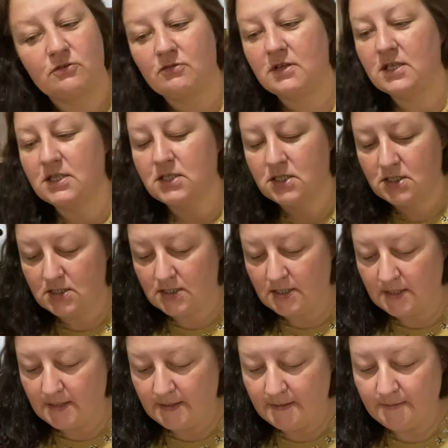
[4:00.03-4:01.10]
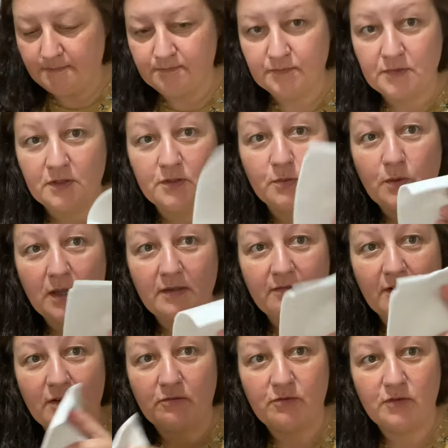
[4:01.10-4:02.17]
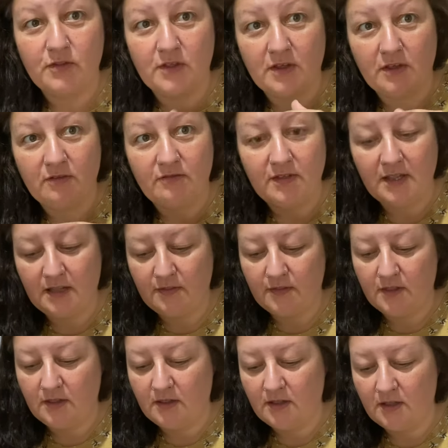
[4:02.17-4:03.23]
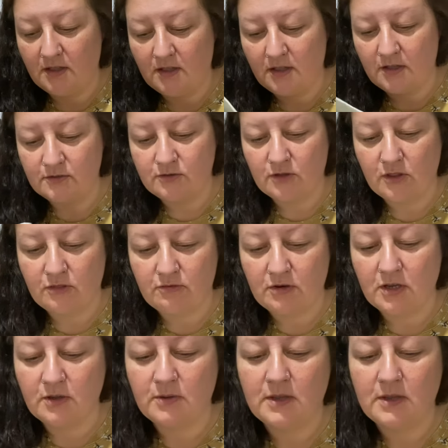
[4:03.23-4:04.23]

greens. The white felt for the feet and the under the throat.